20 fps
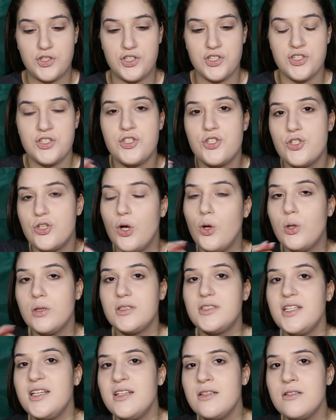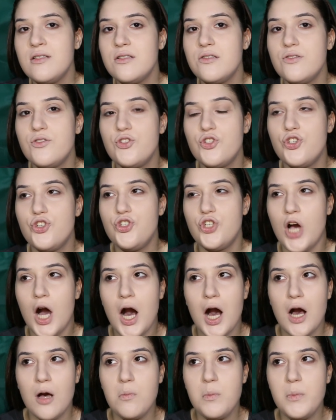consultant's
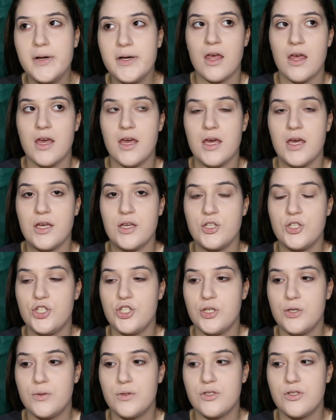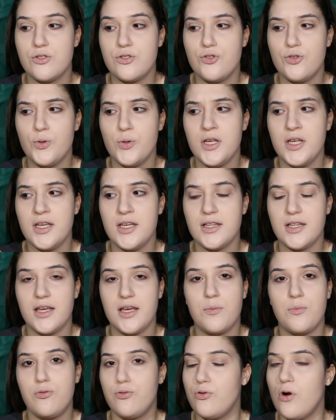job, and she was doing
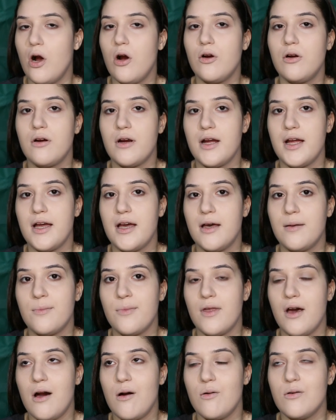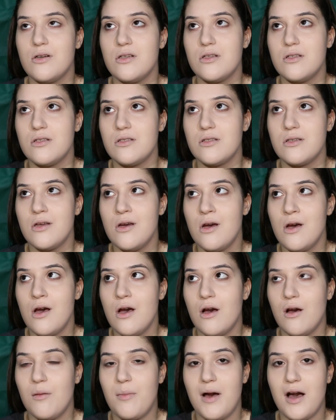a program that was
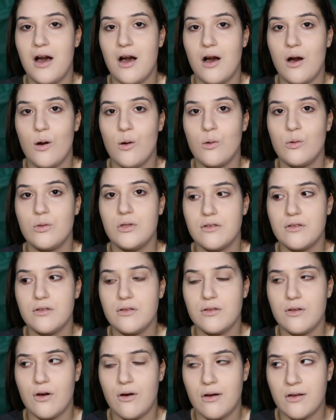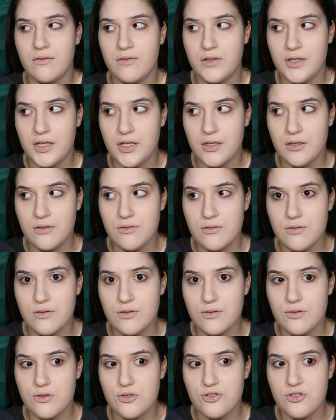about
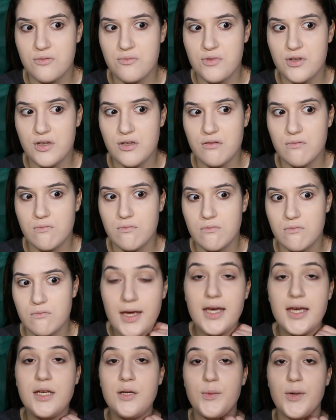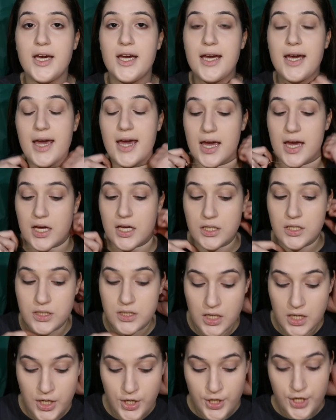confidence or something. Anyway,
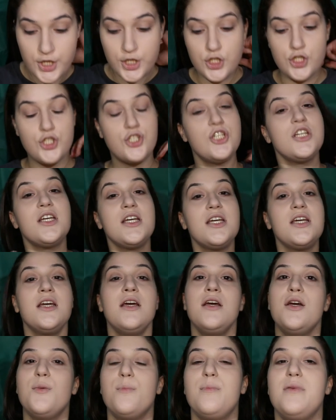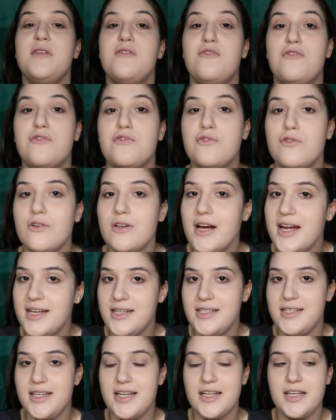and she
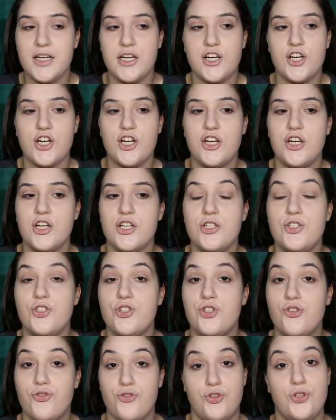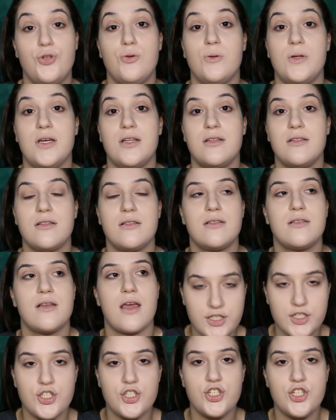befriended her students,
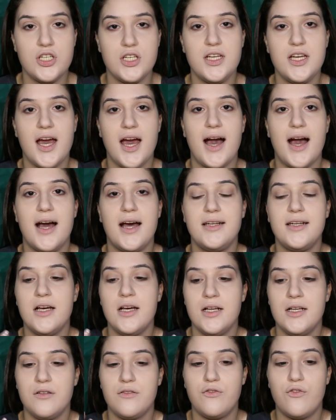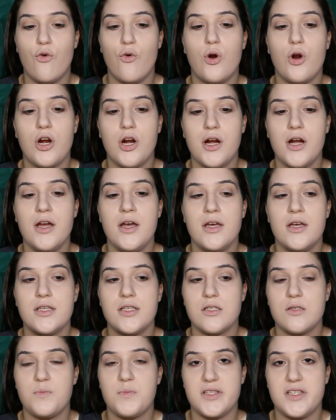and she had 4
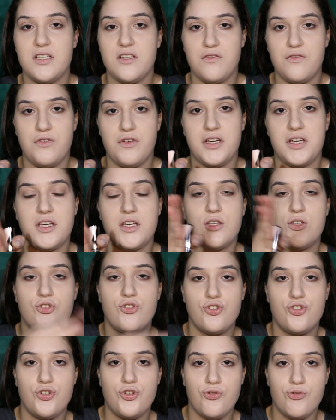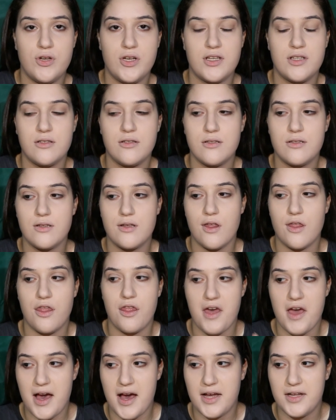specific students
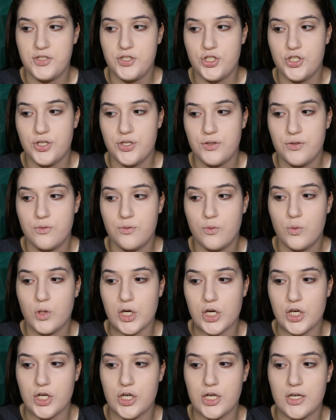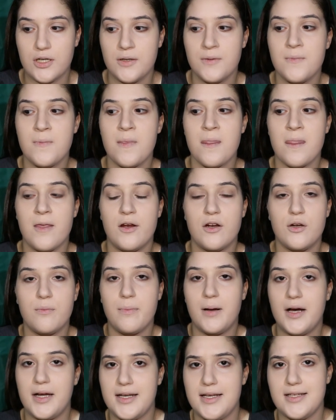that were her
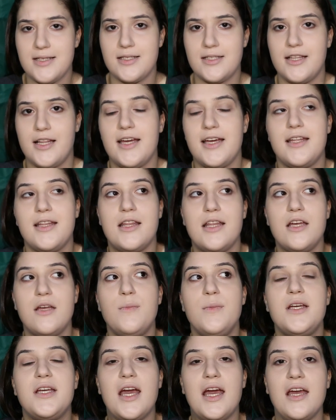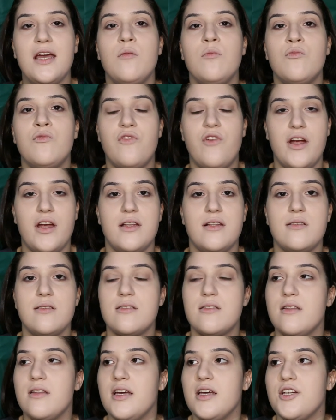buddies. Like, they became
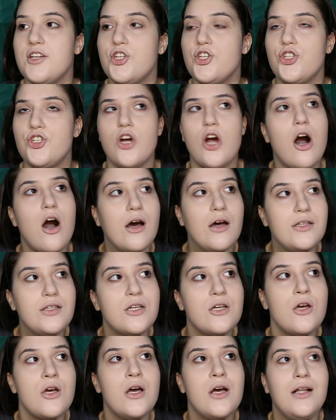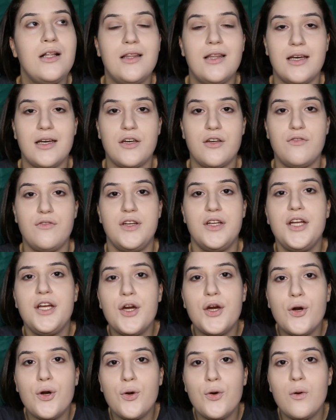friends. They shot like a
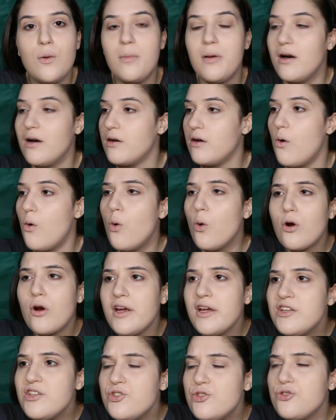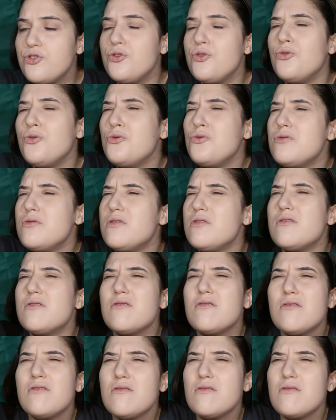video about orange juice,